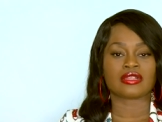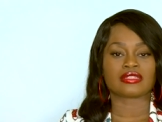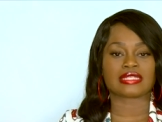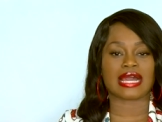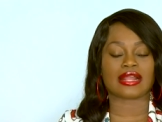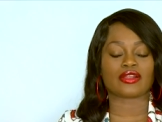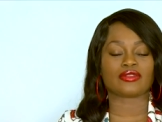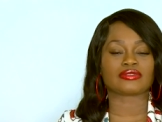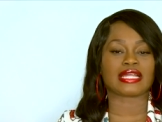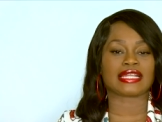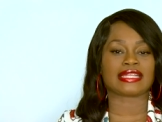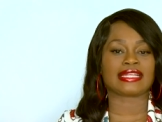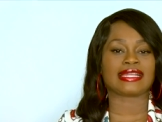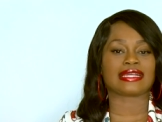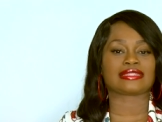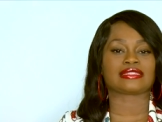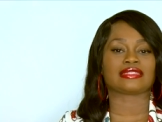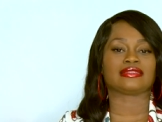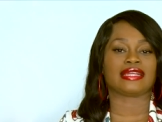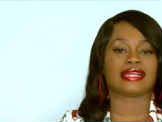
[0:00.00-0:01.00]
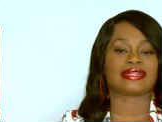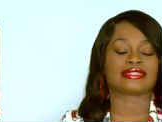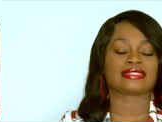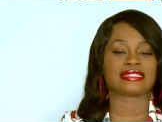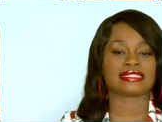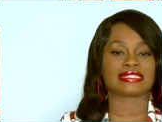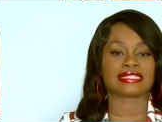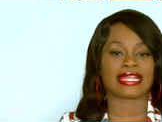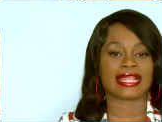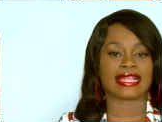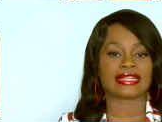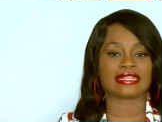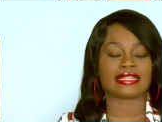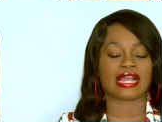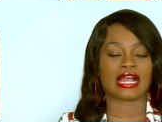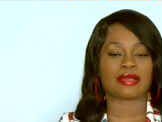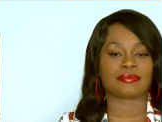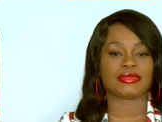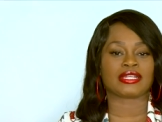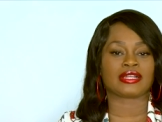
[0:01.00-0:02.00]
So I don't think think he has a leg to stand
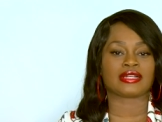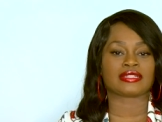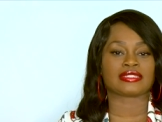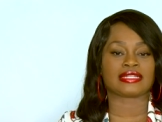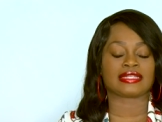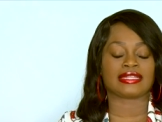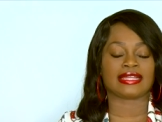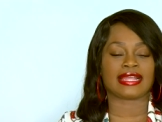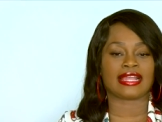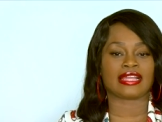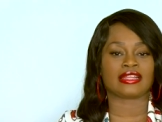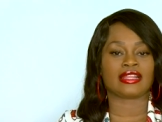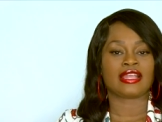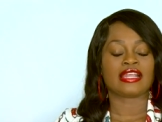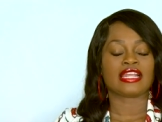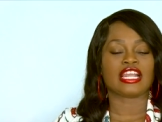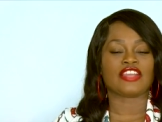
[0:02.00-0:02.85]
on because, again,